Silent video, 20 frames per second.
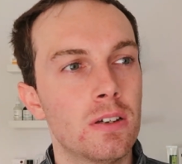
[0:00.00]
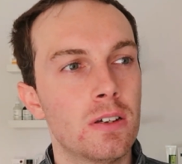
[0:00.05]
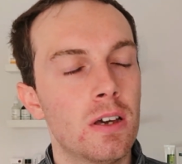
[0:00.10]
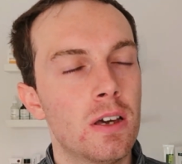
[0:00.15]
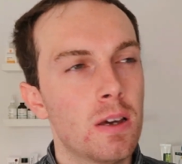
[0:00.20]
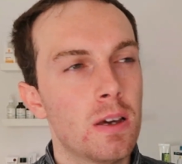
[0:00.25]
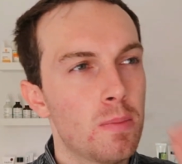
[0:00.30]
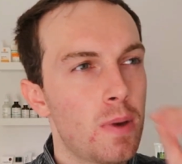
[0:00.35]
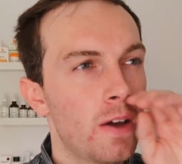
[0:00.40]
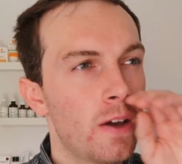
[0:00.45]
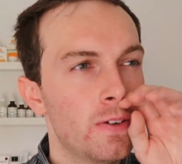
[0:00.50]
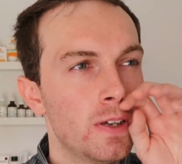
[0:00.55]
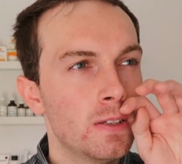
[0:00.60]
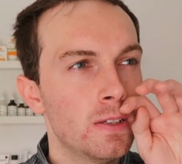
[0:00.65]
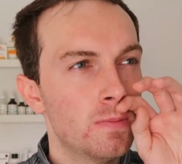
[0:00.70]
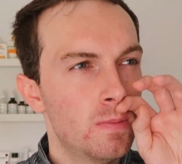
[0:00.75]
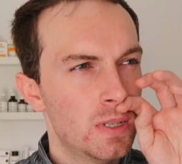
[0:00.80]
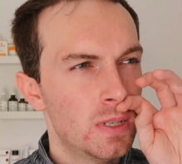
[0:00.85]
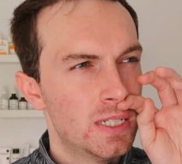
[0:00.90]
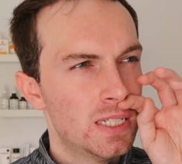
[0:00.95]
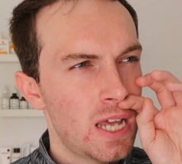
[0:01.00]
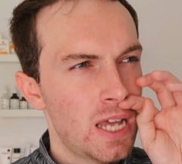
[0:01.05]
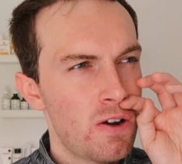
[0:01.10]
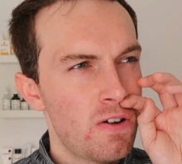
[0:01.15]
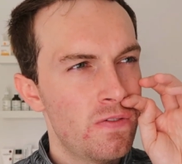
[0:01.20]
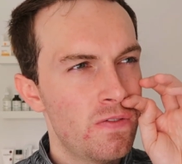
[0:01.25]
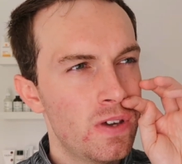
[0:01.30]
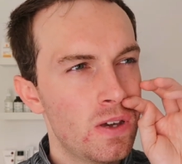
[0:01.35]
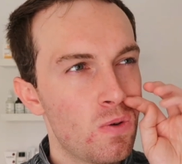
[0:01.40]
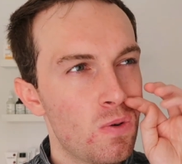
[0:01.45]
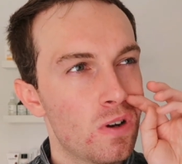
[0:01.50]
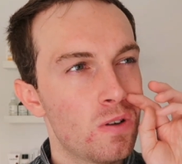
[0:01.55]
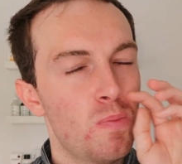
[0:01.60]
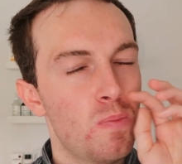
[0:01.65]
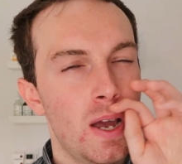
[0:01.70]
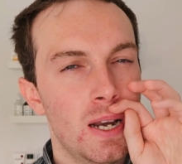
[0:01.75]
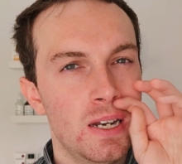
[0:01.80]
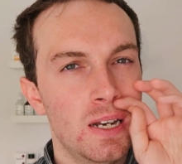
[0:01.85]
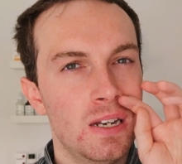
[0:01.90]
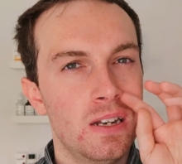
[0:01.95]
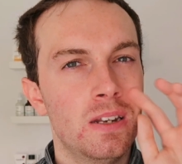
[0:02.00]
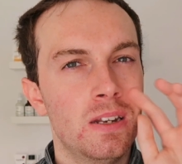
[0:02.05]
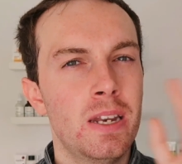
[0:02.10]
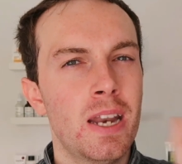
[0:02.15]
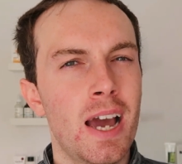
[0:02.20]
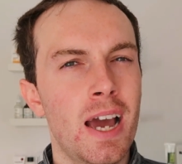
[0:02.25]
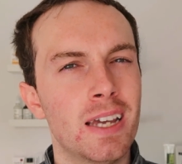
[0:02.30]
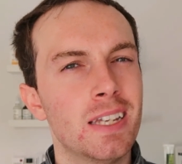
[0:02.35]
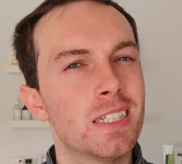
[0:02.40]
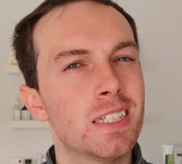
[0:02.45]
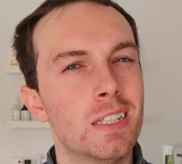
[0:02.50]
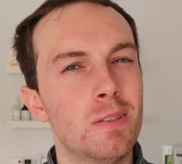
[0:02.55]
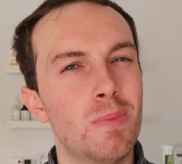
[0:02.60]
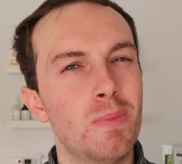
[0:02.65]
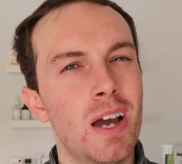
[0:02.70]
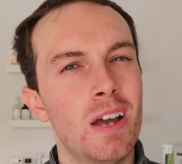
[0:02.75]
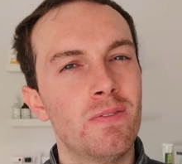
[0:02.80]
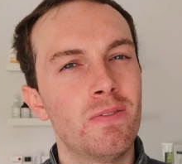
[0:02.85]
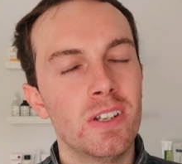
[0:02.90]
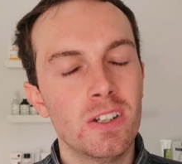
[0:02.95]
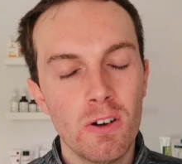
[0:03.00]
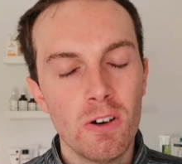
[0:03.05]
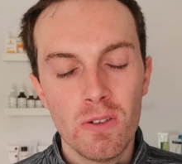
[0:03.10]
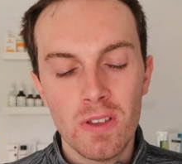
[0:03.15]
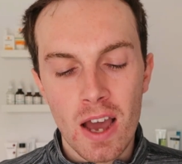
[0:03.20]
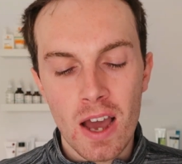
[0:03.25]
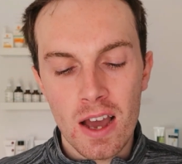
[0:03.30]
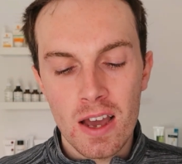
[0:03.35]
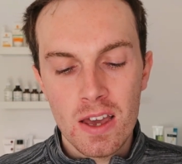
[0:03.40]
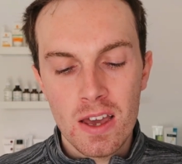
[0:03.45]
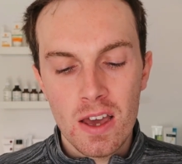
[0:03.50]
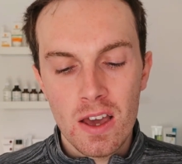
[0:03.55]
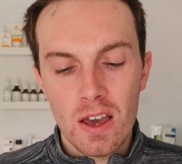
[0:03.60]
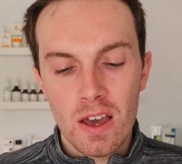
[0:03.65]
I think my CeraVe, one of my niacinamide video that